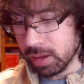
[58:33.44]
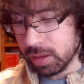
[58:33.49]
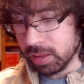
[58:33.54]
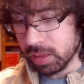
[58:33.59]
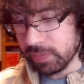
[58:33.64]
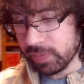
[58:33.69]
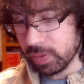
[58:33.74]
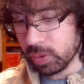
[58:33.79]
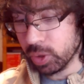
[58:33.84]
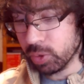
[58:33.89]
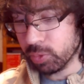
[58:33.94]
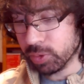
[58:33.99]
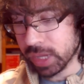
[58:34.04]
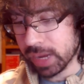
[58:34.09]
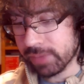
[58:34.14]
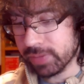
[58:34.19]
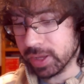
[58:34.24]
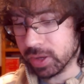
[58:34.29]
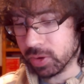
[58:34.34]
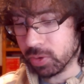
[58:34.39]
The village was
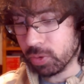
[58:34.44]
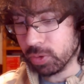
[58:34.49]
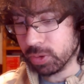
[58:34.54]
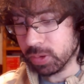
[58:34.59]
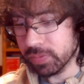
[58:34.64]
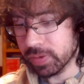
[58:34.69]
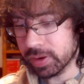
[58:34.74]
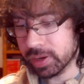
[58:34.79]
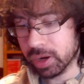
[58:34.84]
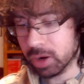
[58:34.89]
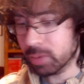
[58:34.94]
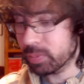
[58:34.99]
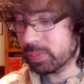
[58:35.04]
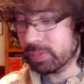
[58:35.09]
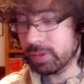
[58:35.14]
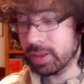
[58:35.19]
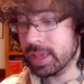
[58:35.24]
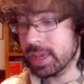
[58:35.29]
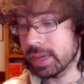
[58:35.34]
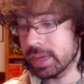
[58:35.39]
heavily cursed with a terrible
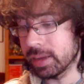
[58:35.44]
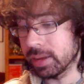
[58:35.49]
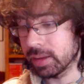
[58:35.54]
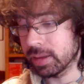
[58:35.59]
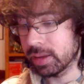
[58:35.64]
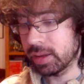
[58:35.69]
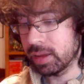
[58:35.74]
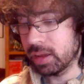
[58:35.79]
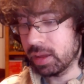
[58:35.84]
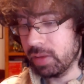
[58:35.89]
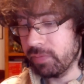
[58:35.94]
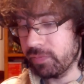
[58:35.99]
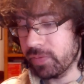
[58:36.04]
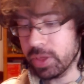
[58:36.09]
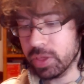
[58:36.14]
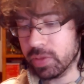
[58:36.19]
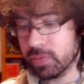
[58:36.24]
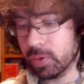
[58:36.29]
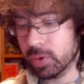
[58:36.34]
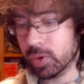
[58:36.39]
plague,
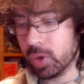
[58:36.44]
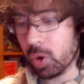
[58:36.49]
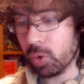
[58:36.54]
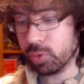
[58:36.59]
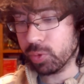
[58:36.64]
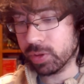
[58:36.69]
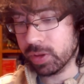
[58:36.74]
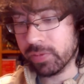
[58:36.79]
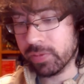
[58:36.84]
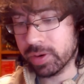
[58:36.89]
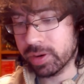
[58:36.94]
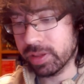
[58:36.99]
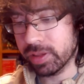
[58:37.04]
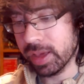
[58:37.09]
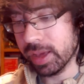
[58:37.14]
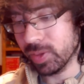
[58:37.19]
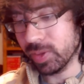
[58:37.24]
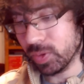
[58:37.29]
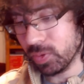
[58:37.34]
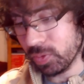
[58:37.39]
vengeful ghosts, and other
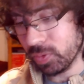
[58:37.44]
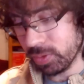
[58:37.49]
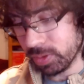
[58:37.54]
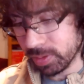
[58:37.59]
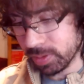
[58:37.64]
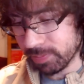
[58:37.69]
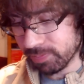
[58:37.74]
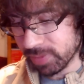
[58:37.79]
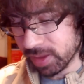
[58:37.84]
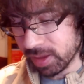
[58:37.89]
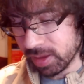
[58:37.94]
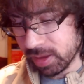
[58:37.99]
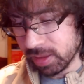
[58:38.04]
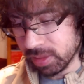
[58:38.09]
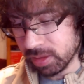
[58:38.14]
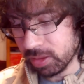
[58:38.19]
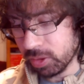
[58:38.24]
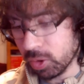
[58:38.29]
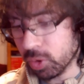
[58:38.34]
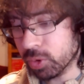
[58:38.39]
disasters.
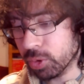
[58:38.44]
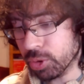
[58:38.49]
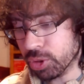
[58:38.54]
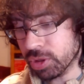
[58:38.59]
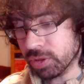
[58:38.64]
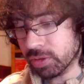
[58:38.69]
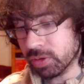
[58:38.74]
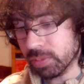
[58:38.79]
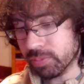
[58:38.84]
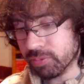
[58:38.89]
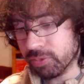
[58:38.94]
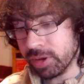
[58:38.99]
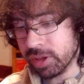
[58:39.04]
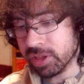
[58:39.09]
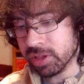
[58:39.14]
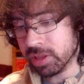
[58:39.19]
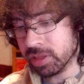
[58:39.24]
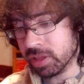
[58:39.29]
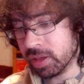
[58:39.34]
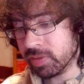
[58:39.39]
The local Shinto priest
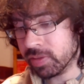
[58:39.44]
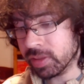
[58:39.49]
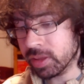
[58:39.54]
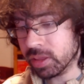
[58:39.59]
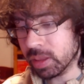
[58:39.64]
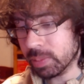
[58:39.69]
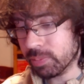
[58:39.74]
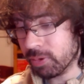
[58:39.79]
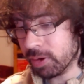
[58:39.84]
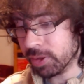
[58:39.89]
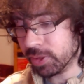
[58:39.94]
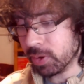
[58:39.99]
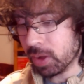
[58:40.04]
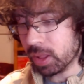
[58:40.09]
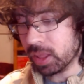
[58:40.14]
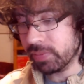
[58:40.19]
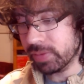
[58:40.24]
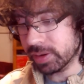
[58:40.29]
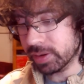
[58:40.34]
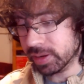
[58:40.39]
successfully suppressed all
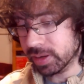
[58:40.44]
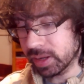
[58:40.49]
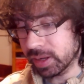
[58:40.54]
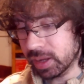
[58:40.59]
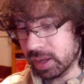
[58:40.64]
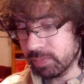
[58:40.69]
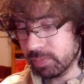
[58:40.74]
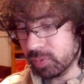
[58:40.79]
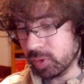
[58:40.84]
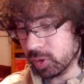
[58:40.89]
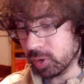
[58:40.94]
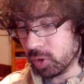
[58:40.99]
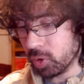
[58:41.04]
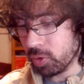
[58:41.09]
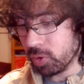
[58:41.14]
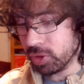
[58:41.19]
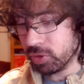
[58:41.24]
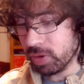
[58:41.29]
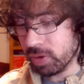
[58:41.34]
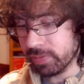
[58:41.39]
of it that the
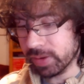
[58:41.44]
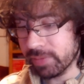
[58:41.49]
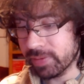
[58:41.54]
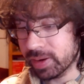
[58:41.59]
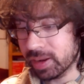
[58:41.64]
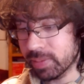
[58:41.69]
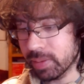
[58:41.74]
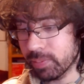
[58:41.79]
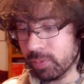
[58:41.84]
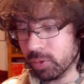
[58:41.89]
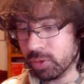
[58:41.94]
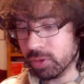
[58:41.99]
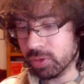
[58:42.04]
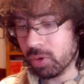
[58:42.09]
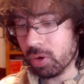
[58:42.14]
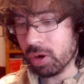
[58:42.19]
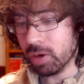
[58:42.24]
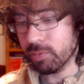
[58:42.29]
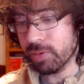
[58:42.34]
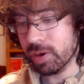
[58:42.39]
curse strengthened every time a person's
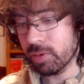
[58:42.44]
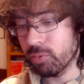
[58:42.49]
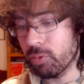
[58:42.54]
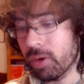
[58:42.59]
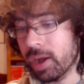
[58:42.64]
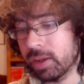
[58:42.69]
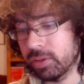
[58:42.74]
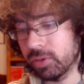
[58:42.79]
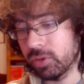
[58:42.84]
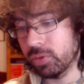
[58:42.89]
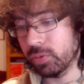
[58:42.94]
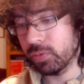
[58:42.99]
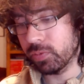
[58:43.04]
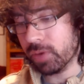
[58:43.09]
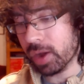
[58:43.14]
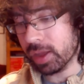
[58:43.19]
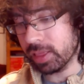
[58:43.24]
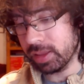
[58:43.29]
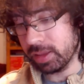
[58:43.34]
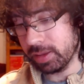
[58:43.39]
heart ran wild until
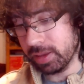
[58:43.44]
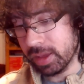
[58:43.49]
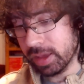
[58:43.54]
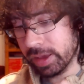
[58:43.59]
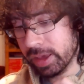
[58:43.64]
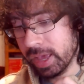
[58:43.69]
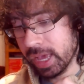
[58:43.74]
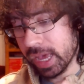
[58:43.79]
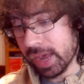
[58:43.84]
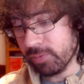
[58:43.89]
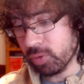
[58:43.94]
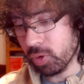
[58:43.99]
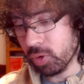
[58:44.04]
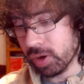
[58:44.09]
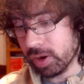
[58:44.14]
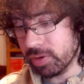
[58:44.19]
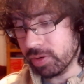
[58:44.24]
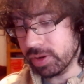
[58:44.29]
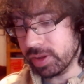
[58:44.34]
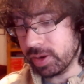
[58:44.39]
finally, after a
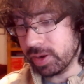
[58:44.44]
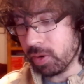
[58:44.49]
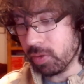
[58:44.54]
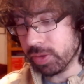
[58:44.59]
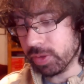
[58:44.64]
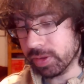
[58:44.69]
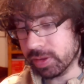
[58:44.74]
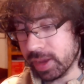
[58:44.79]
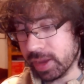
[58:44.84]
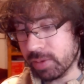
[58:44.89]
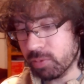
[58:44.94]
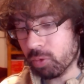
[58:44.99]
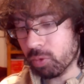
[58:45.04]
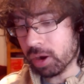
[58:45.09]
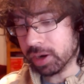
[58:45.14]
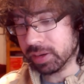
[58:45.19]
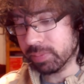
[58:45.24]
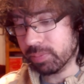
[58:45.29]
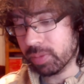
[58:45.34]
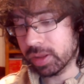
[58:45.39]
hundred years, the dead
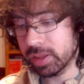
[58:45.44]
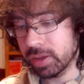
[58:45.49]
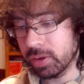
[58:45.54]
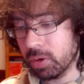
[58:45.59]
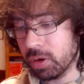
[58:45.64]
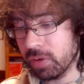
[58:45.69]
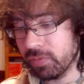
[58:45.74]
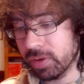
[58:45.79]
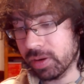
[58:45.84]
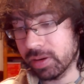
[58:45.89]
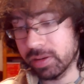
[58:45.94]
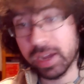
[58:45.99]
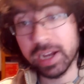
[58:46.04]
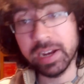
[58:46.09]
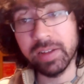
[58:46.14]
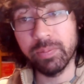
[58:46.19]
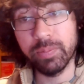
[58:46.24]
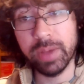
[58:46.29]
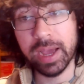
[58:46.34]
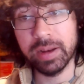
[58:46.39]
walked upon the earth on a night
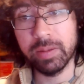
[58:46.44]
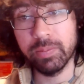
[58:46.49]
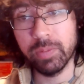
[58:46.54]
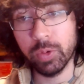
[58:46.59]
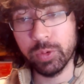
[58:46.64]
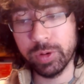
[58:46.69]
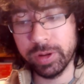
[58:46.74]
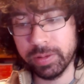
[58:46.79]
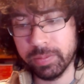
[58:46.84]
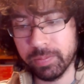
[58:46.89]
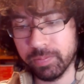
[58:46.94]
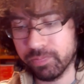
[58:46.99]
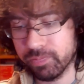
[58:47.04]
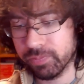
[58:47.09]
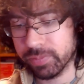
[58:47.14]
of pandemonium.